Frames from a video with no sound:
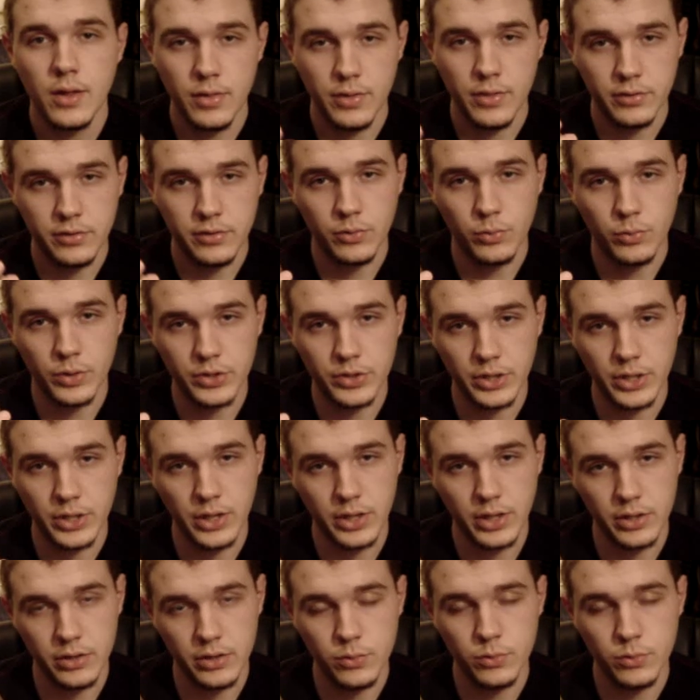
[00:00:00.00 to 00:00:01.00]
this is what you're
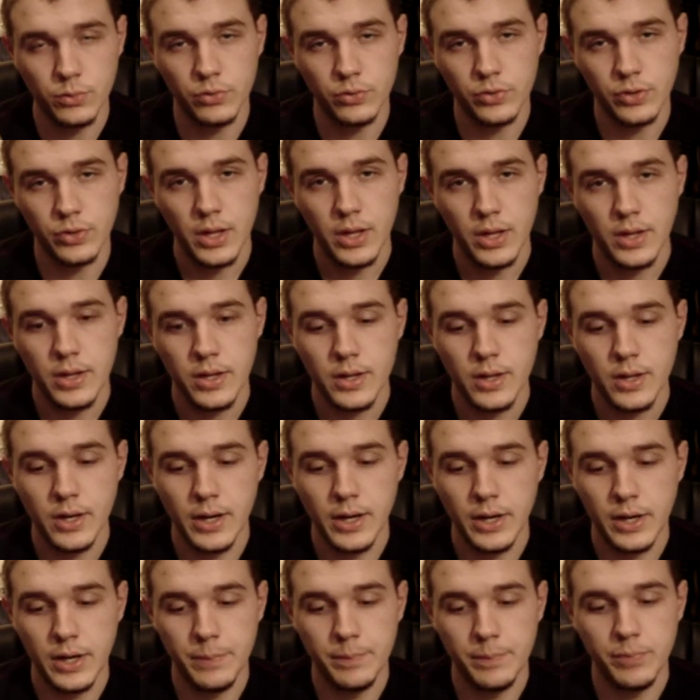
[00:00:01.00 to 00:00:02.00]
going to use.
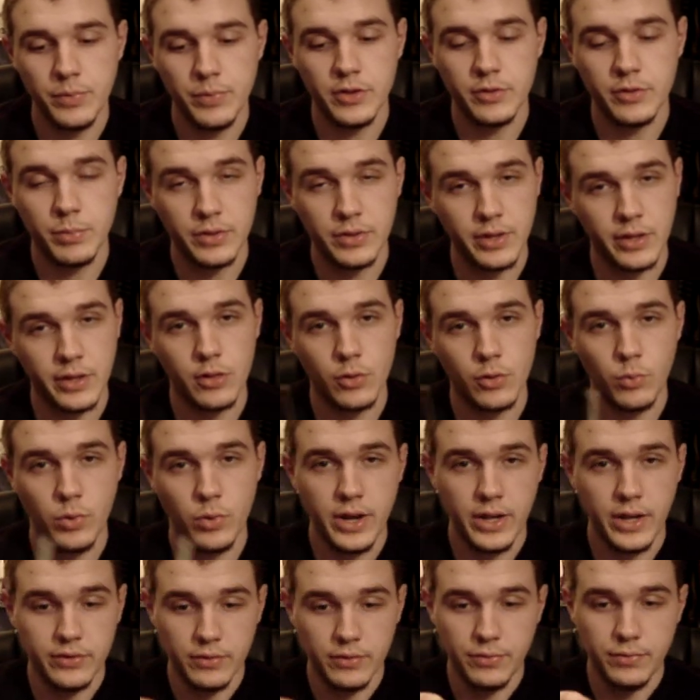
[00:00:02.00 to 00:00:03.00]
This particular
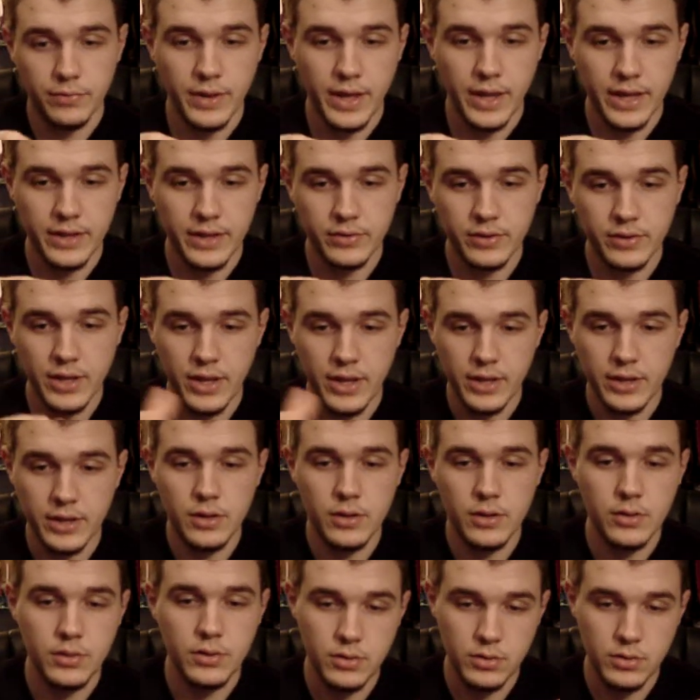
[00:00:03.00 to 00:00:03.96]
one has a flat side